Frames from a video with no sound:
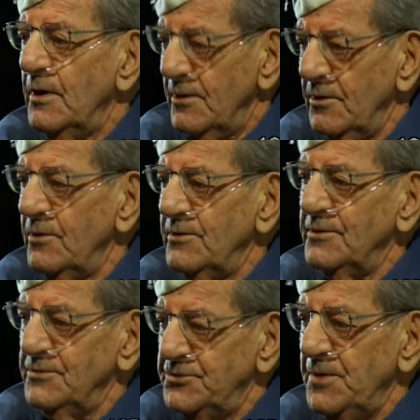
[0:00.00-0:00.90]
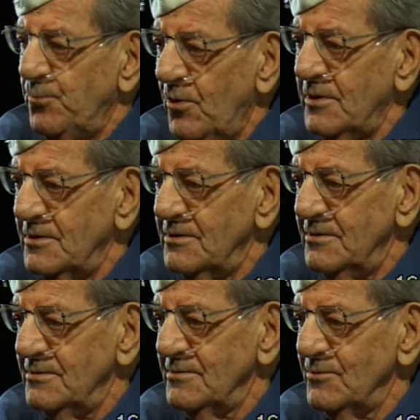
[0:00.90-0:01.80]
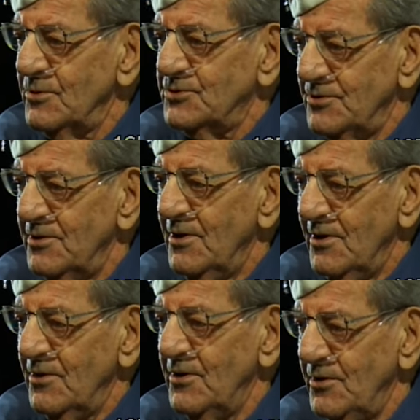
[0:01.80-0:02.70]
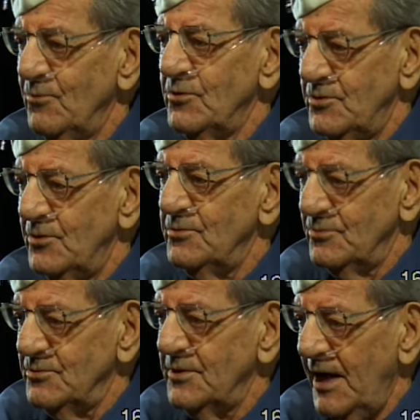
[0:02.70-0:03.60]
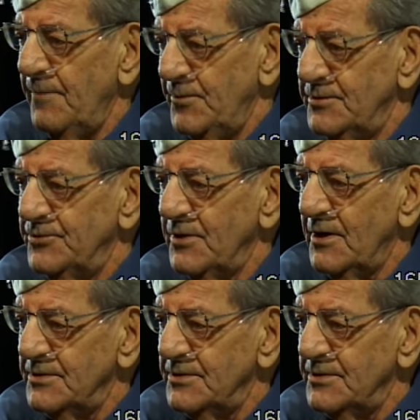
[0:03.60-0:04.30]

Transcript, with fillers: in deep water, which they, would uh, happens a lot. See?